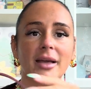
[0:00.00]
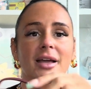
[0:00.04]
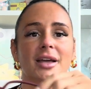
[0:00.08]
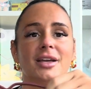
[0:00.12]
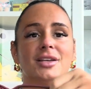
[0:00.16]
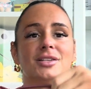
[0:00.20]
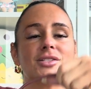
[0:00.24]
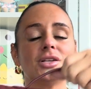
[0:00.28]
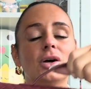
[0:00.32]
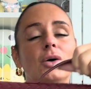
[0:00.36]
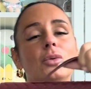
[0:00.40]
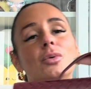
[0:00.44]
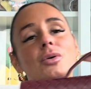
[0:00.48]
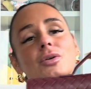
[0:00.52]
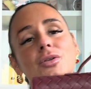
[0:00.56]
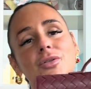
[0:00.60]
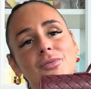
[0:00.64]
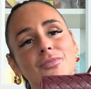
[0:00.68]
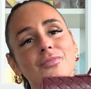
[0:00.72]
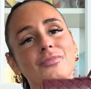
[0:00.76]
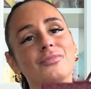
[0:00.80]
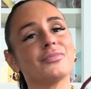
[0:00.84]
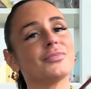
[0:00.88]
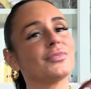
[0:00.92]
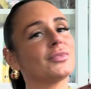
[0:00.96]
So
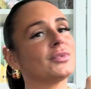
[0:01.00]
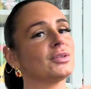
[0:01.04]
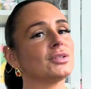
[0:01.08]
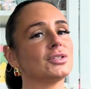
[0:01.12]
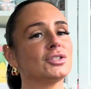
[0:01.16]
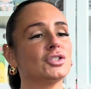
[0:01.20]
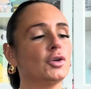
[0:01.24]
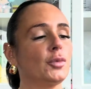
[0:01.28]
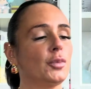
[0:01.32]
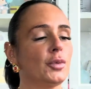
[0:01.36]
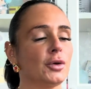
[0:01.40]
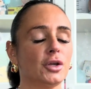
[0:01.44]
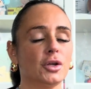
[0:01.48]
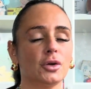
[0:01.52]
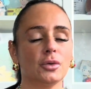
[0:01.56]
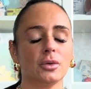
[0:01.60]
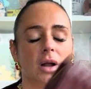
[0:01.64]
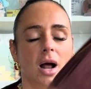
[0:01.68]
super cute,